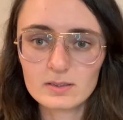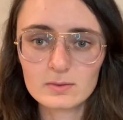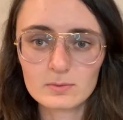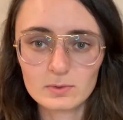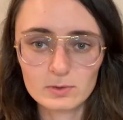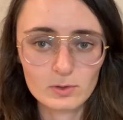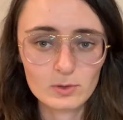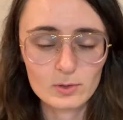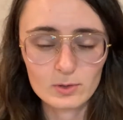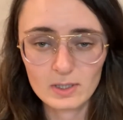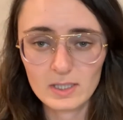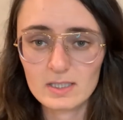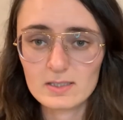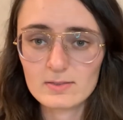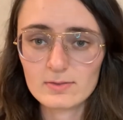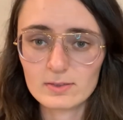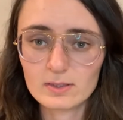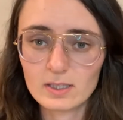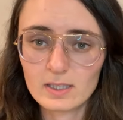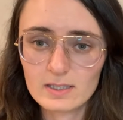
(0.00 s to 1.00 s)
when you
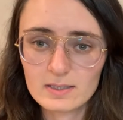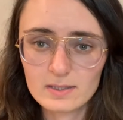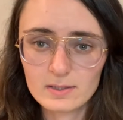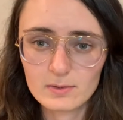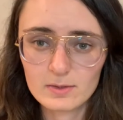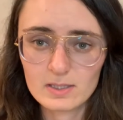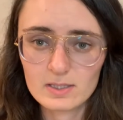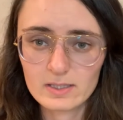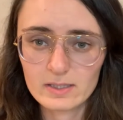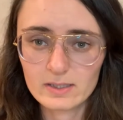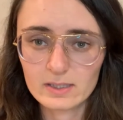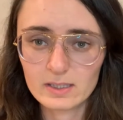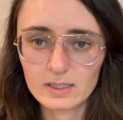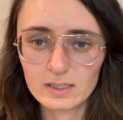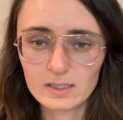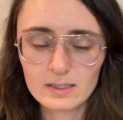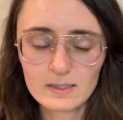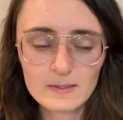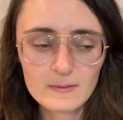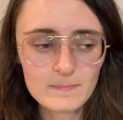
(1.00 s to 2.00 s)
transfer it to each
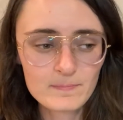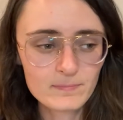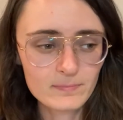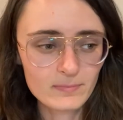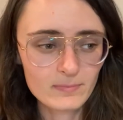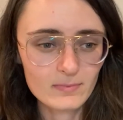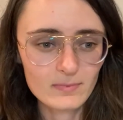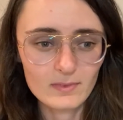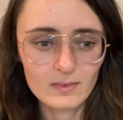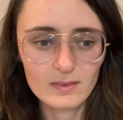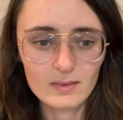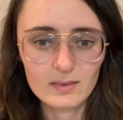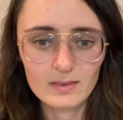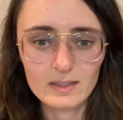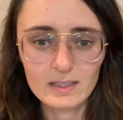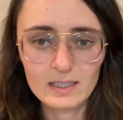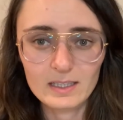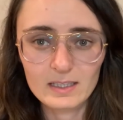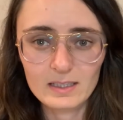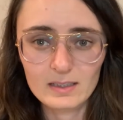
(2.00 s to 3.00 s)
other,
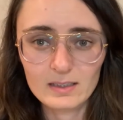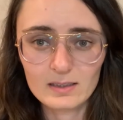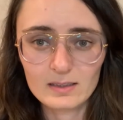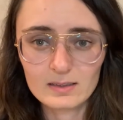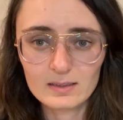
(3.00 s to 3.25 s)
the